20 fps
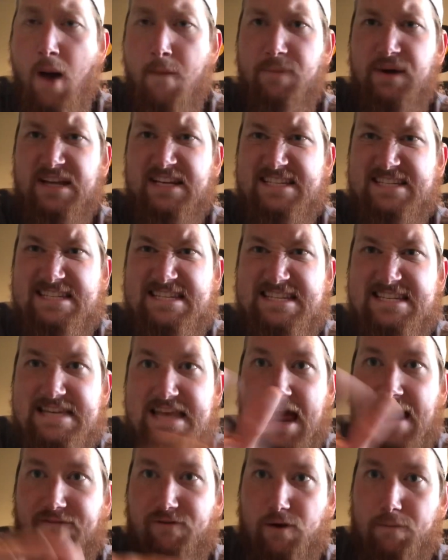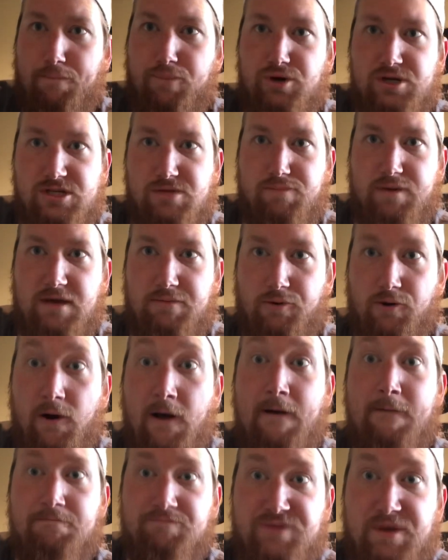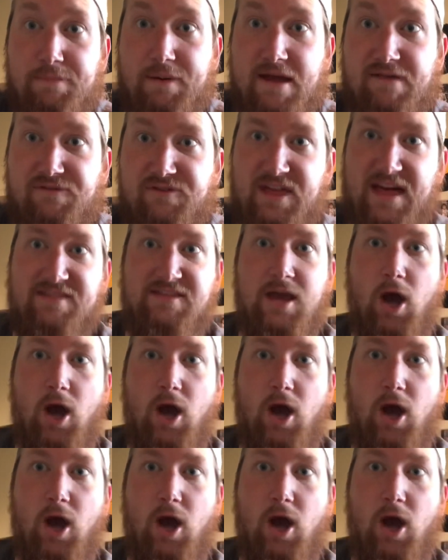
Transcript: but he's never pushed people to pay for that.